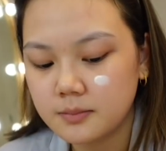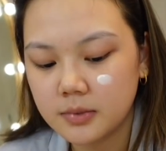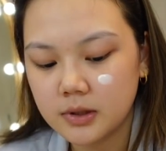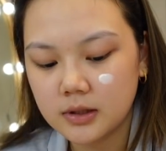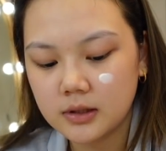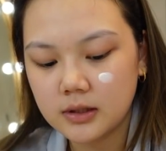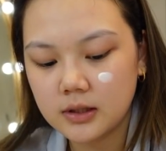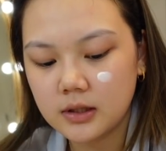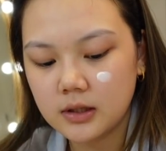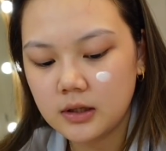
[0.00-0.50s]
a
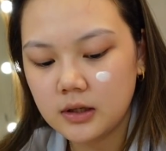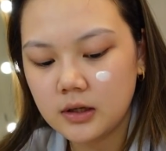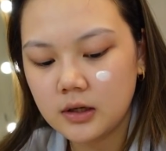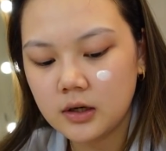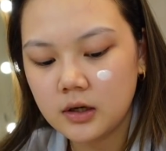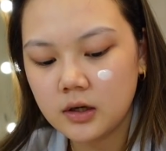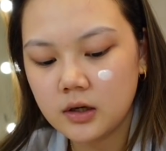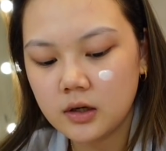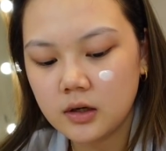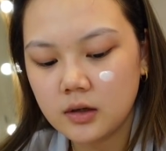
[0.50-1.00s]
bit
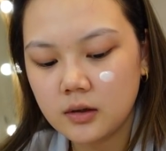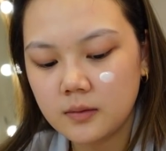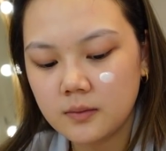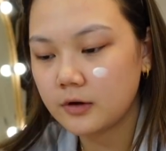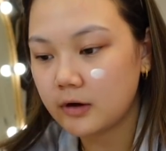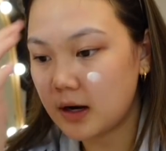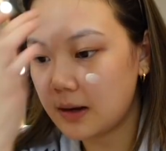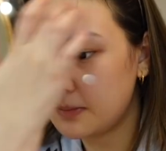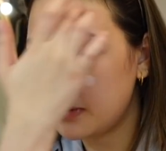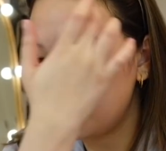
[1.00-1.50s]
here.
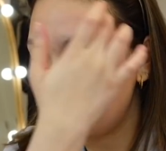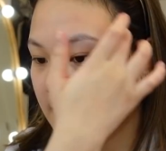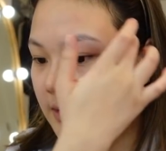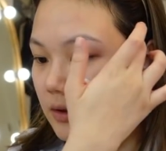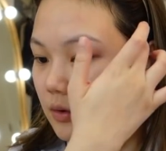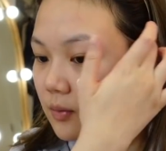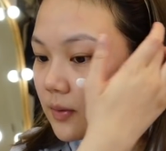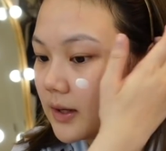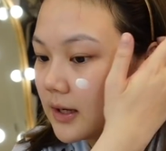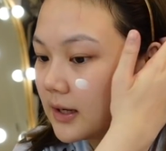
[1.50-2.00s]
Grabe, by
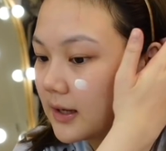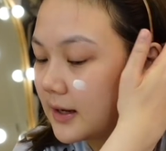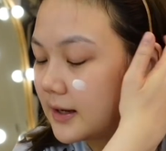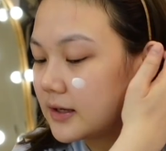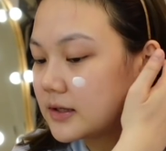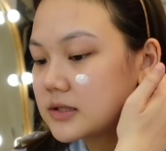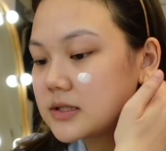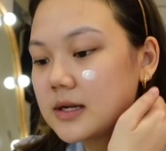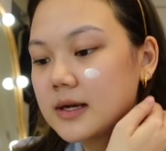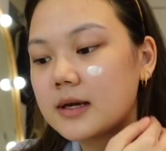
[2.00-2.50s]
the way,
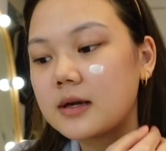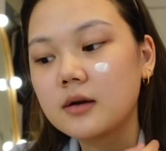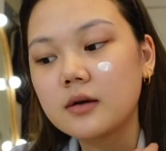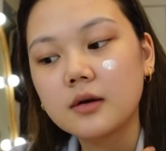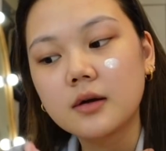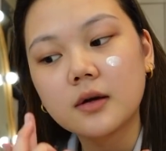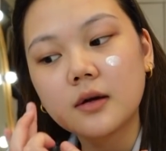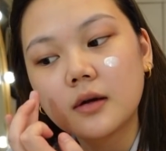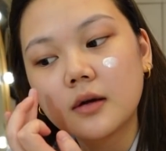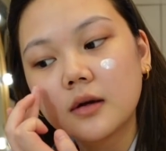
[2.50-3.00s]
guys,
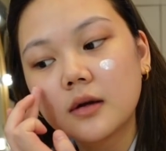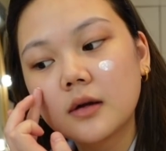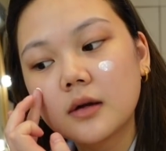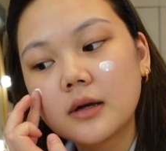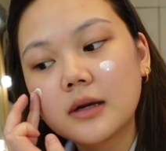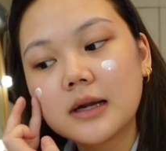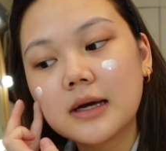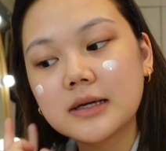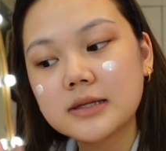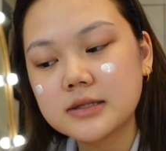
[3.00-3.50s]
like
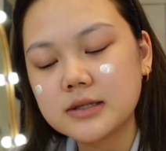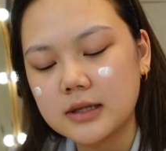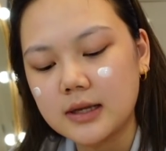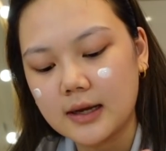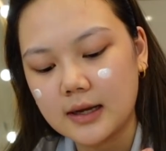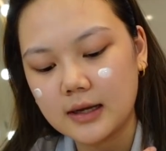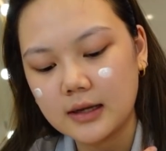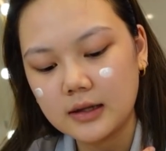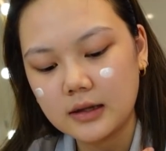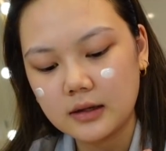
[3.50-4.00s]
last
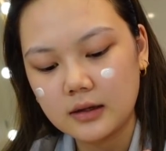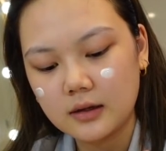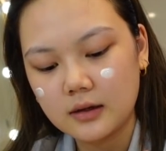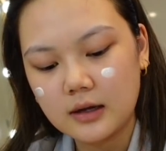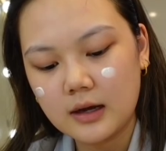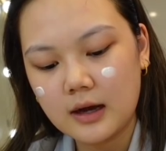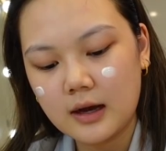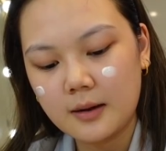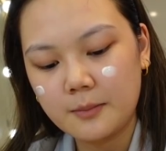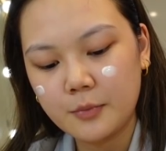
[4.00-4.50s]
night,
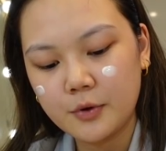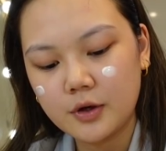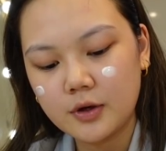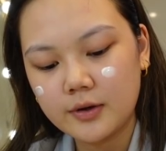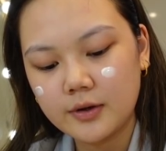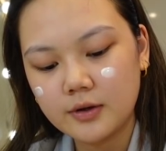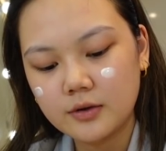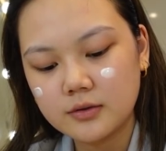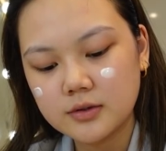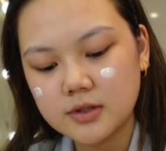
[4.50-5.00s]
naamoy
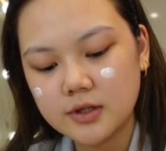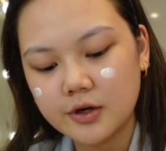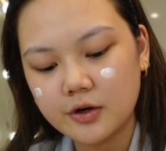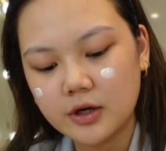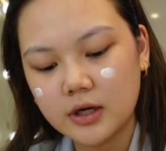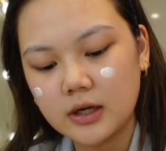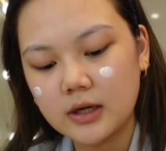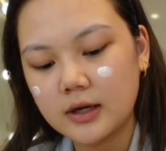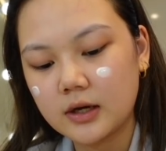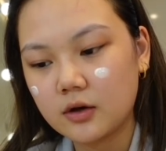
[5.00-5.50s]
ko yung
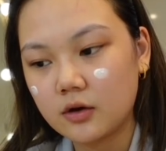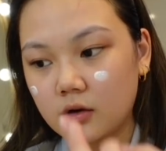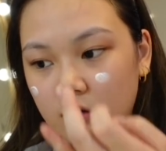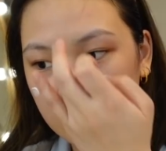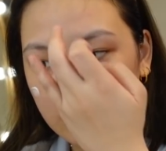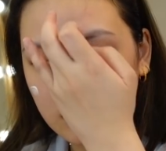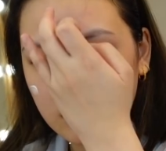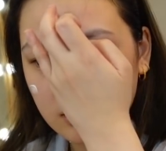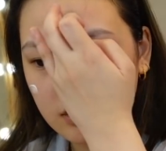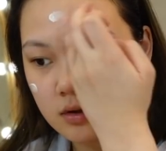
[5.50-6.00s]
sarili
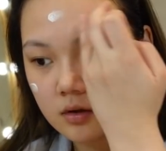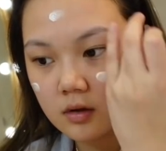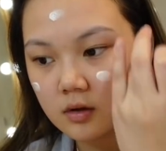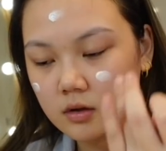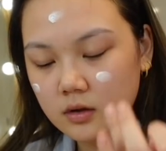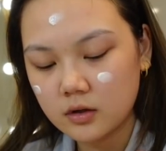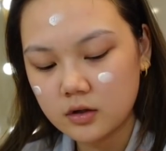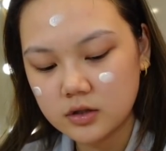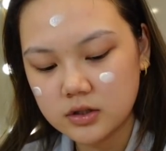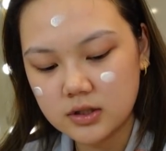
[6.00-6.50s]
ko
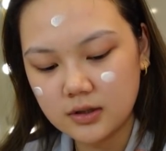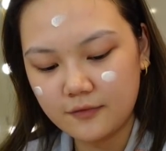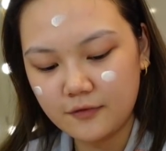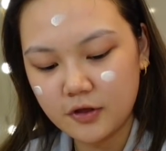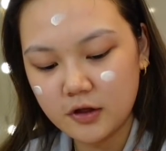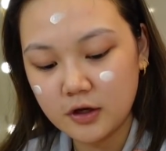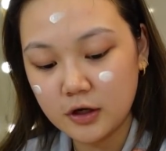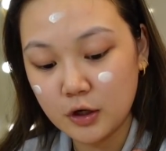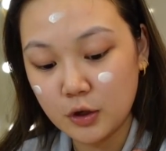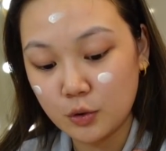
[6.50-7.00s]
because
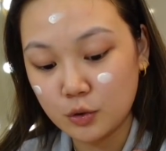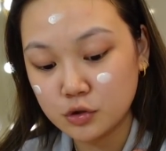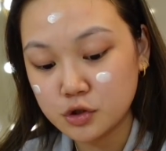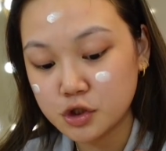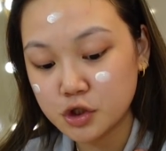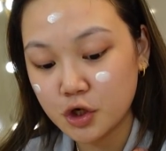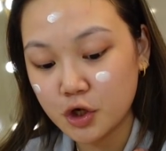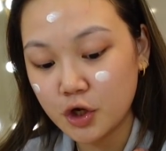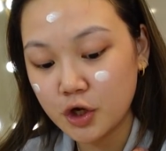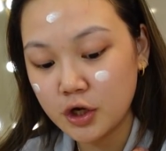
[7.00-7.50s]
of the
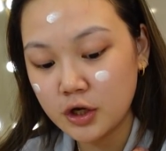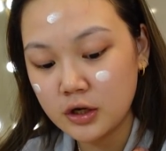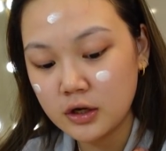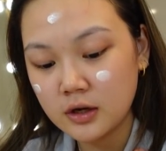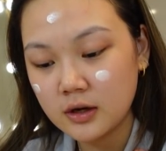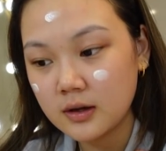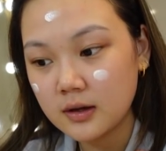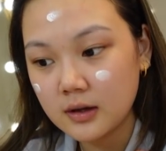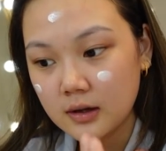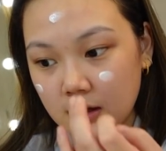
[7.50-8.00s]
lotion
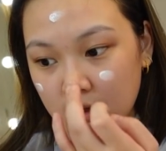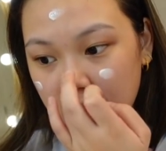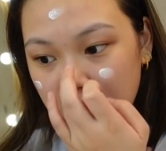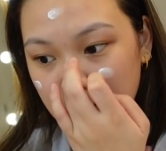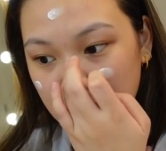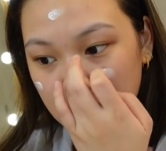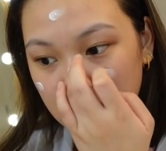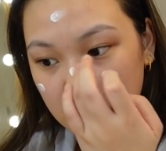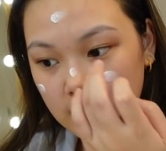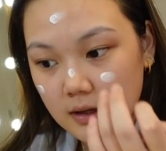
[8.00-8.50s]

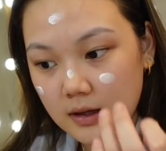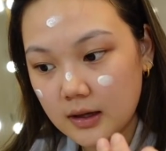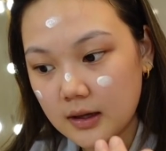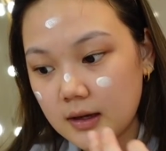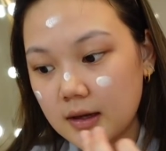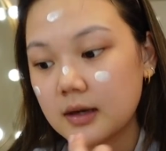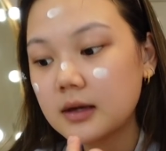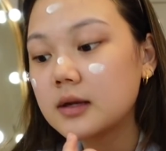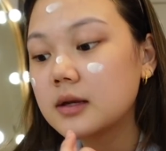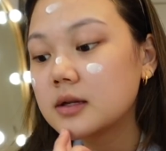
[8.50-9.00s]

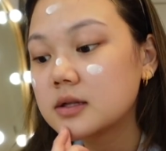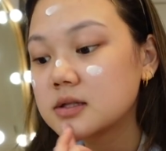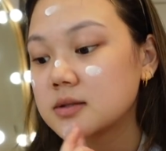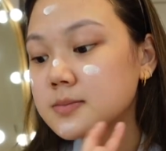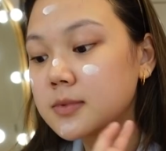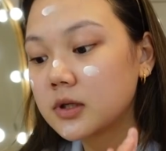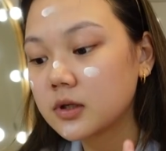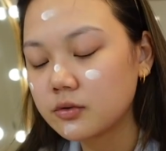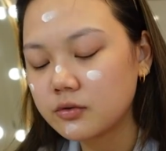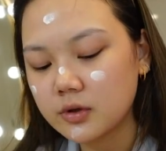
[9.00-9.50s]
and it
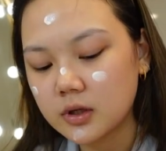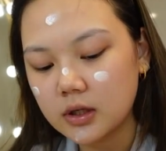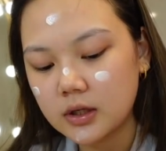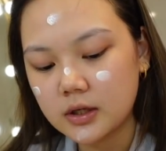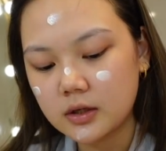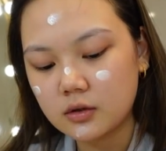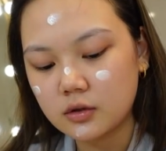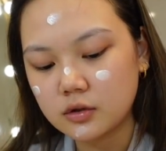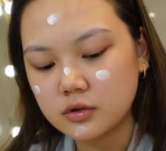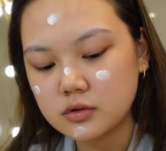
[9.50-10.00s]
smelled
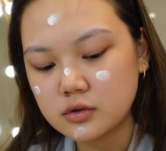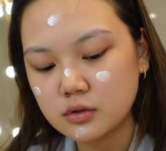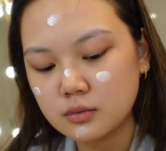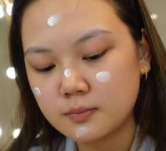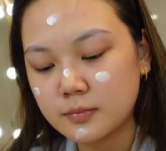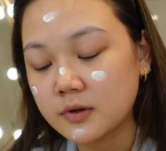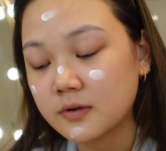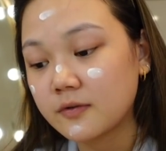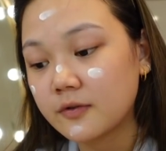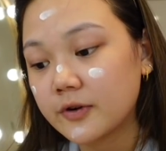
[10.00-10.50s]
really good,
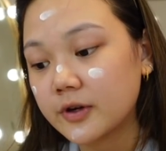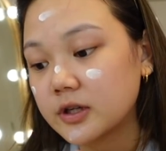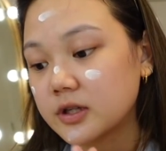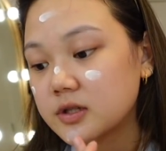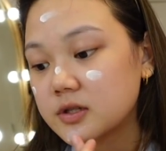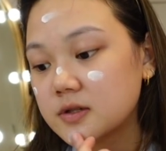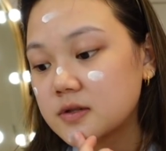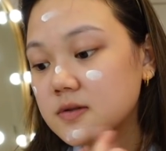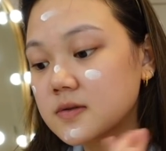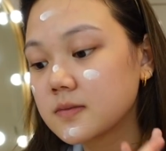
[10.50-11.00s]
super
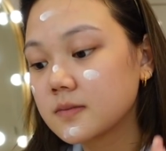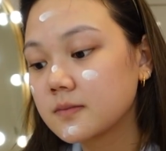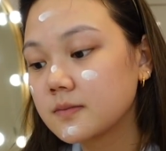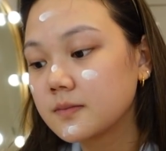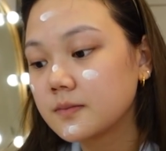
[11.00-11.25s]
fresh.